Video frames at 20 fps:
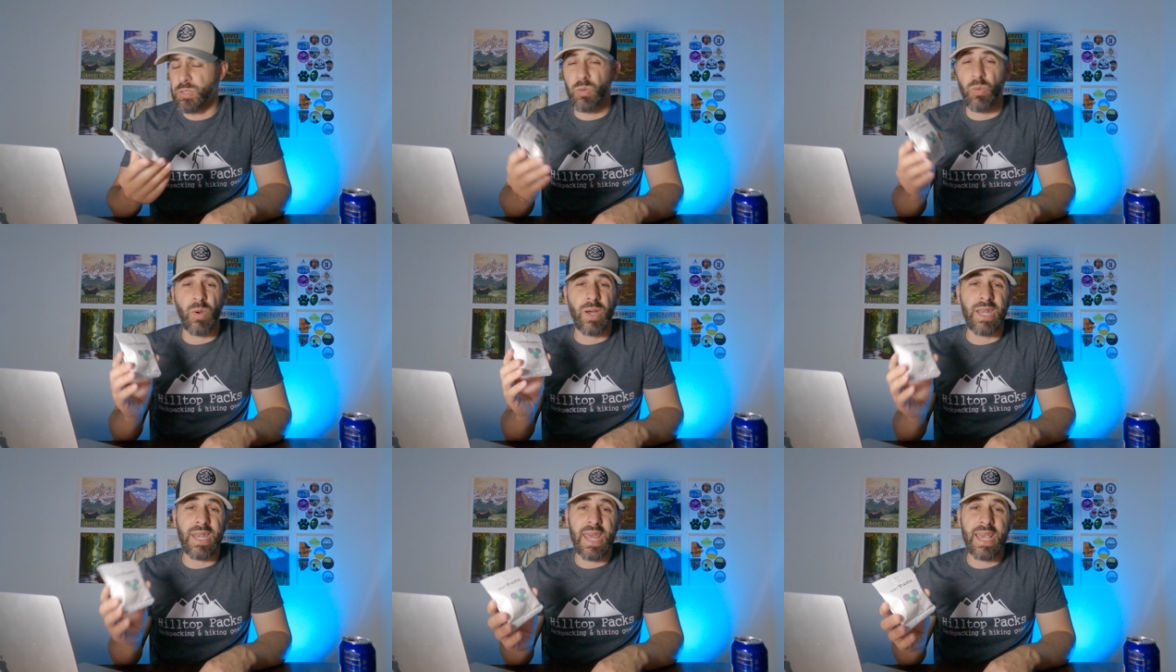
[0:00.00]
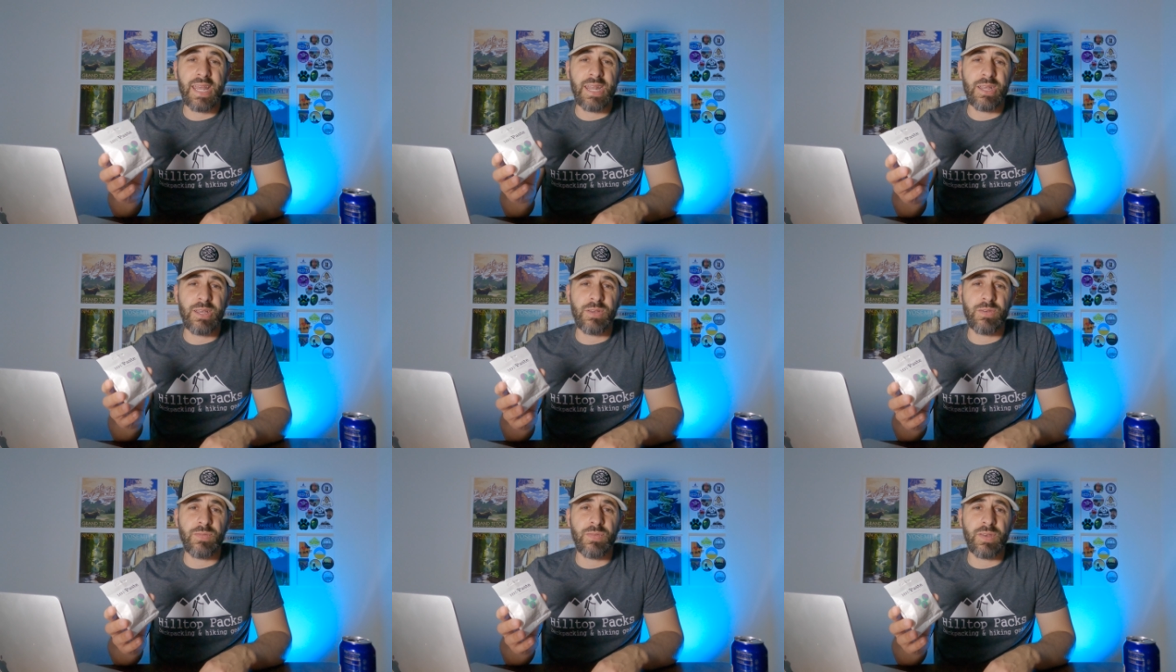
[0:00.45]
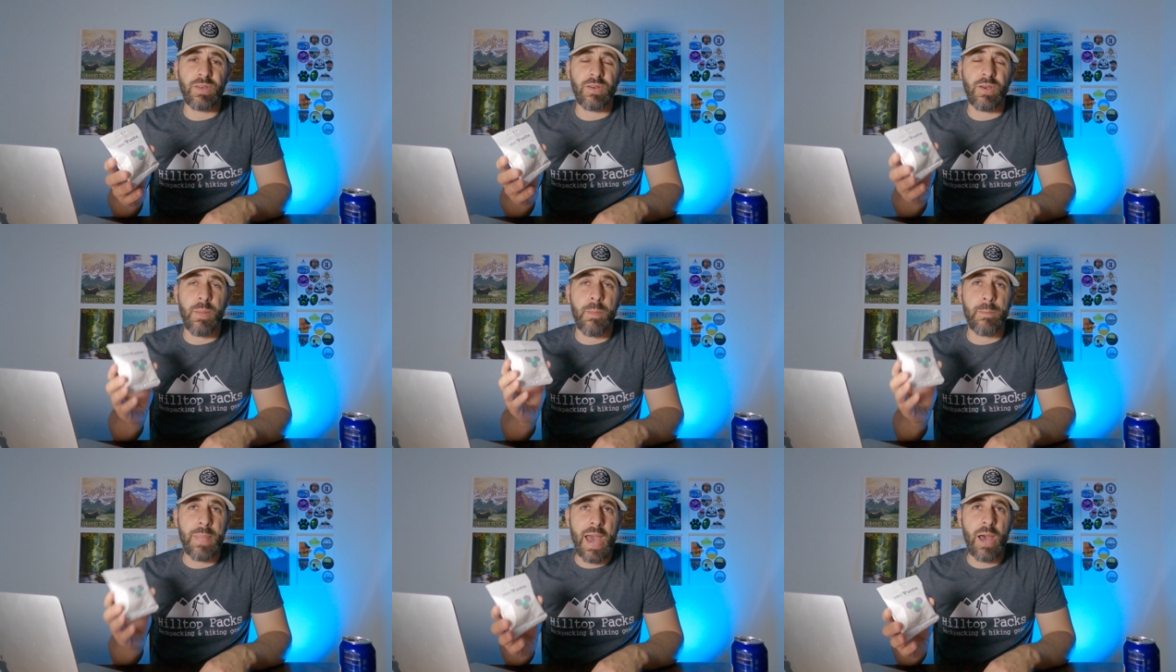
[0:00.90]
The one negative
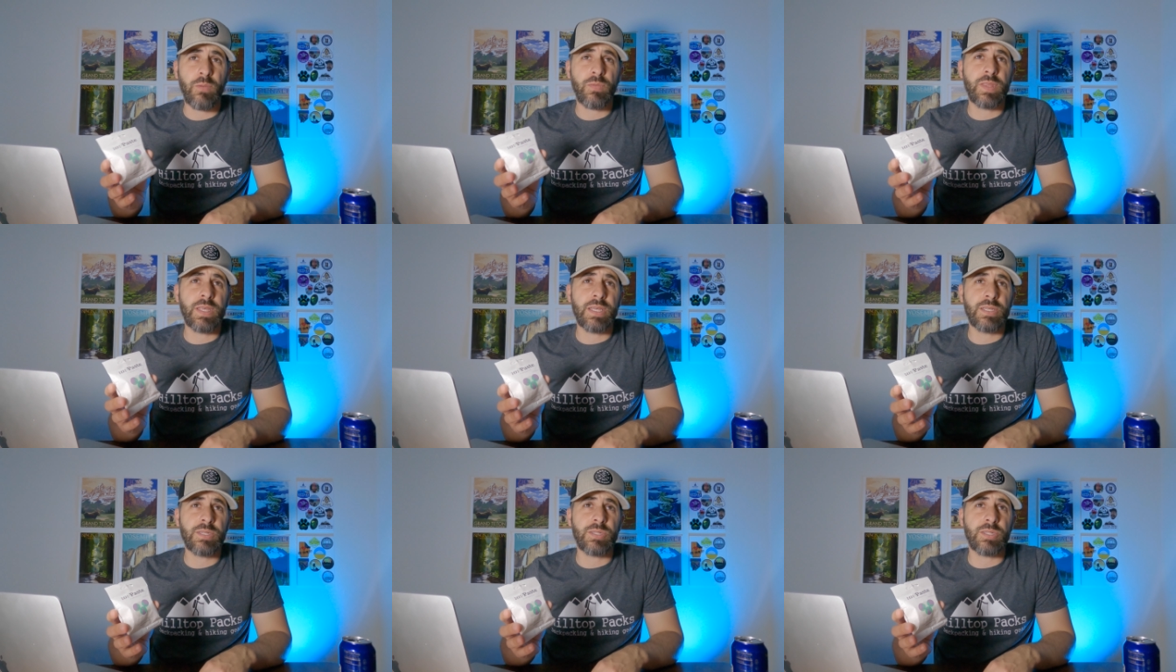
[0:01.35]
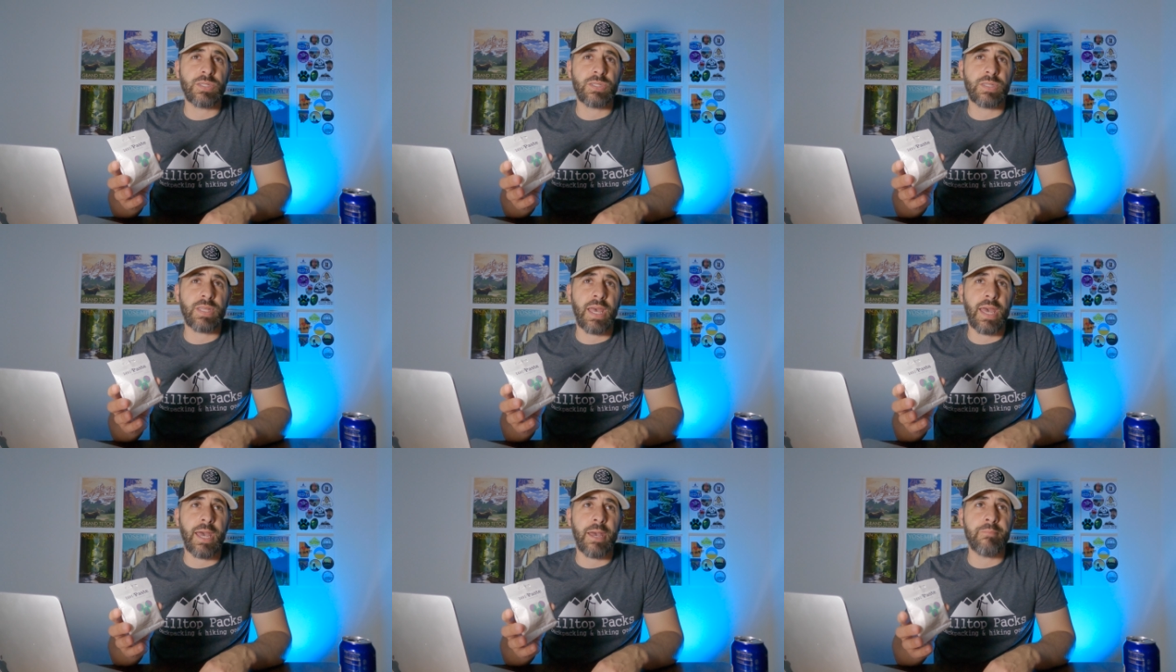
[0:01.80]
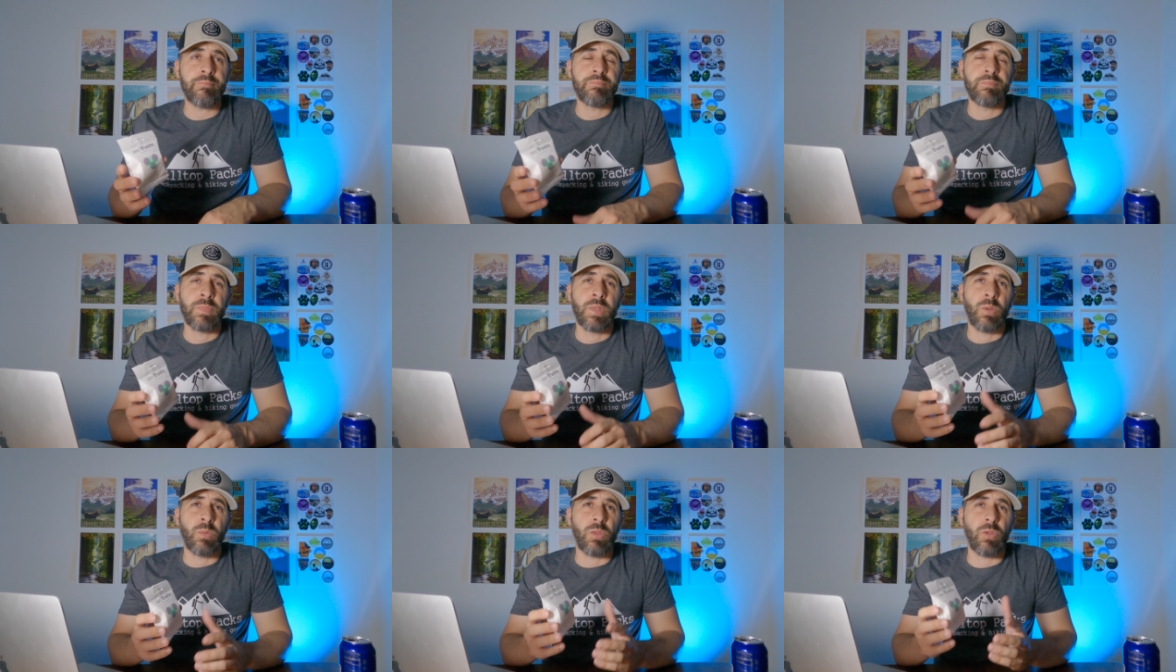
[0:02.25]
about this is that
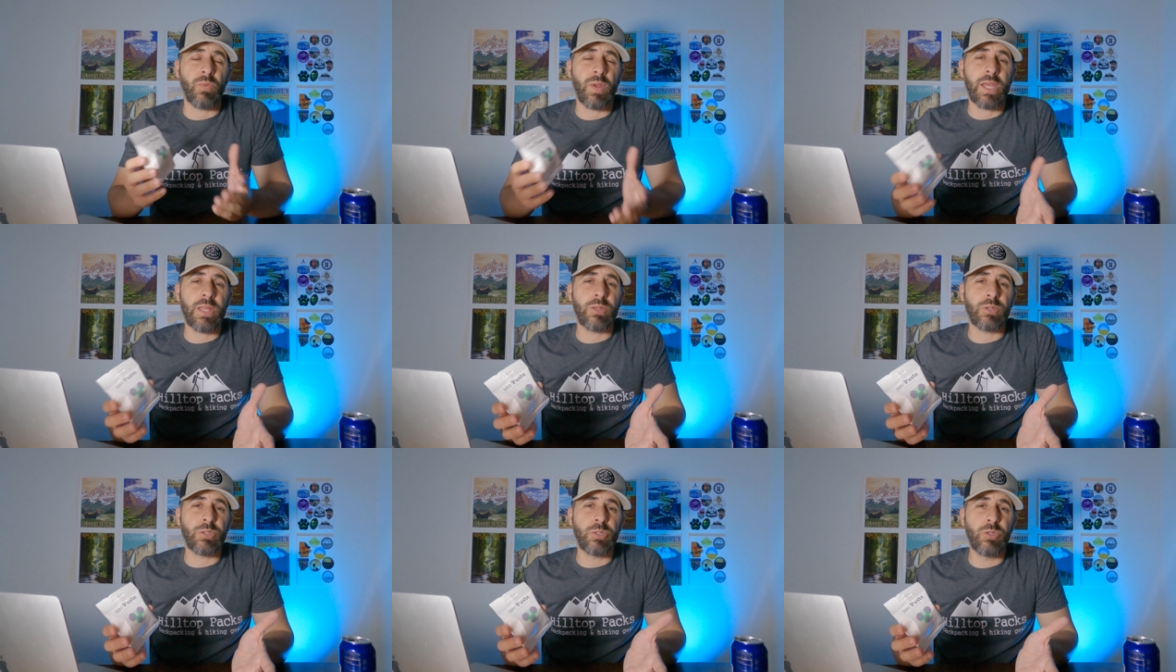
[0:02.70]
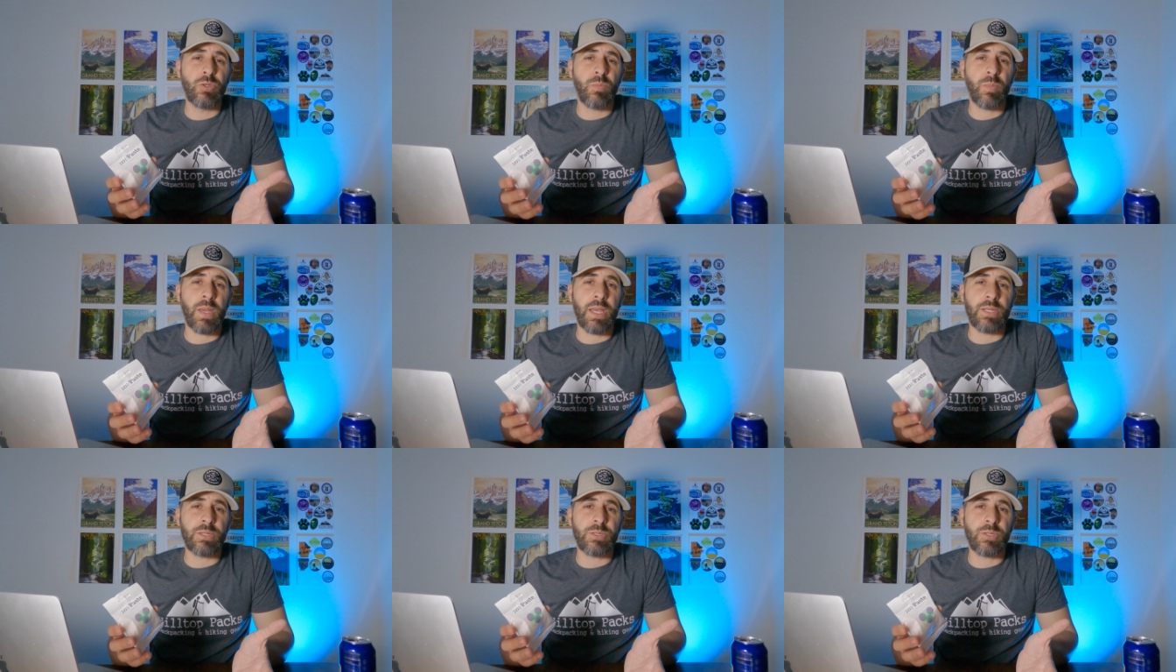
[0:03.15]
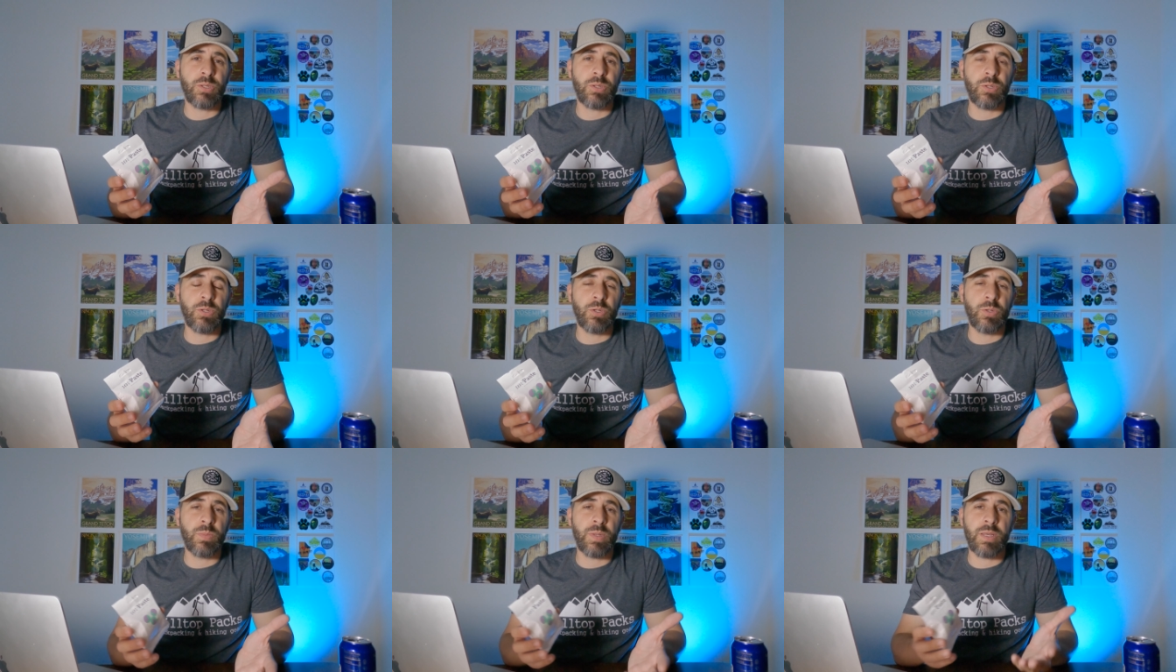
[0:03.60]
with a regular toothpaste
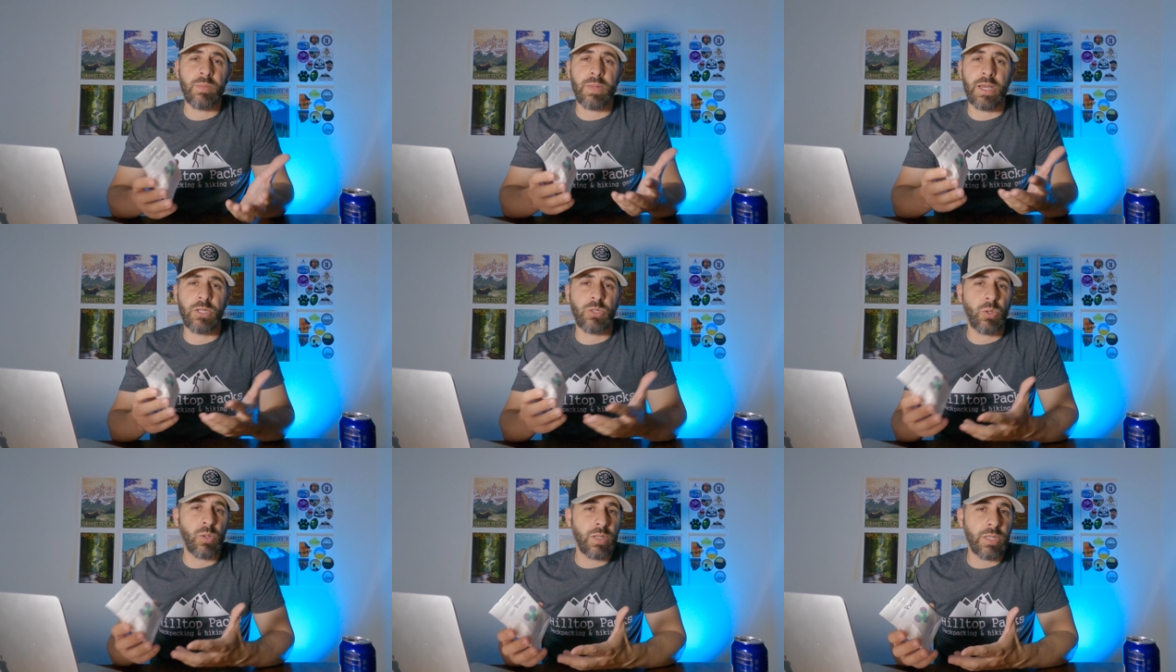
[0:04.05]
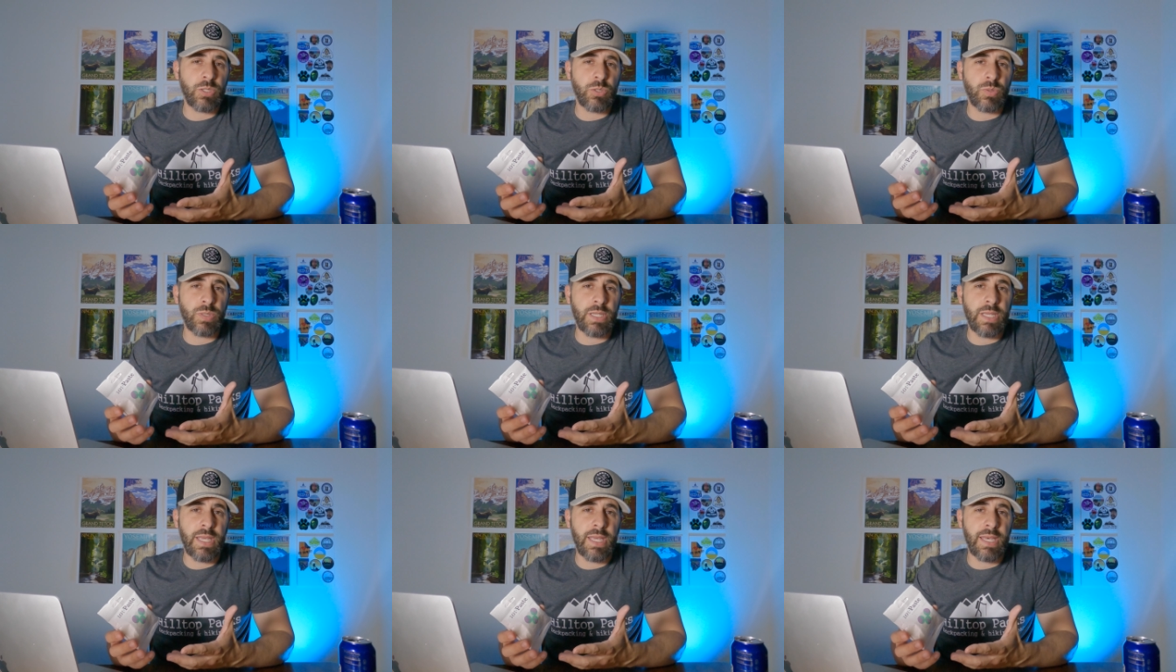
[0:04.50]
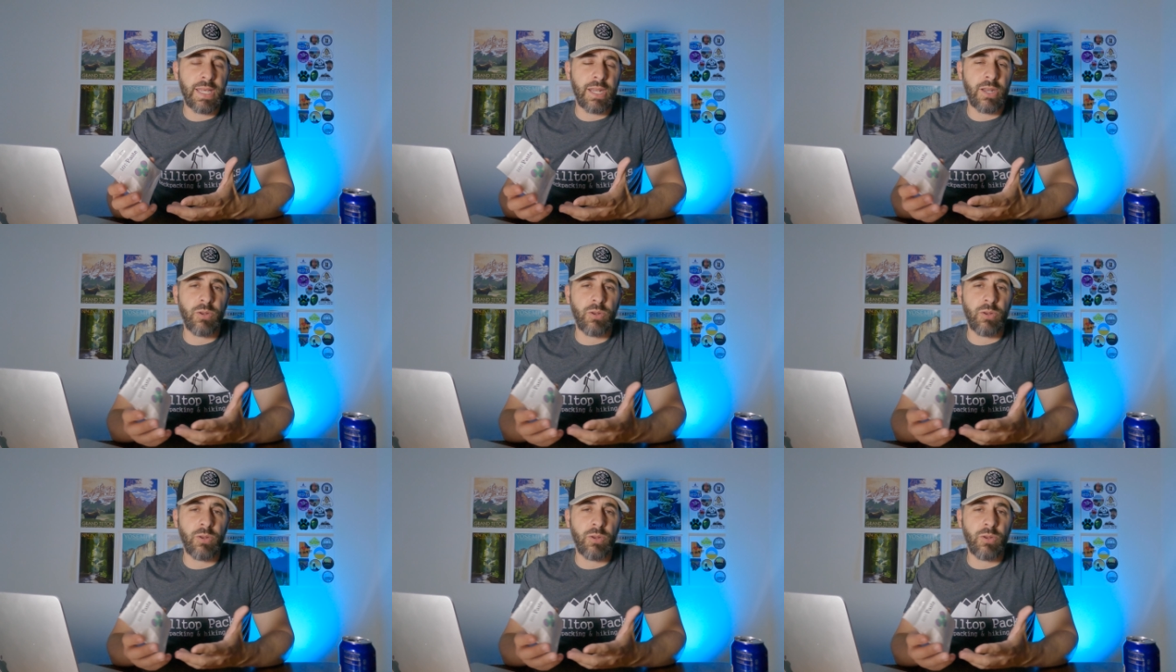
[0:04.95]
tube in my toiletry kit,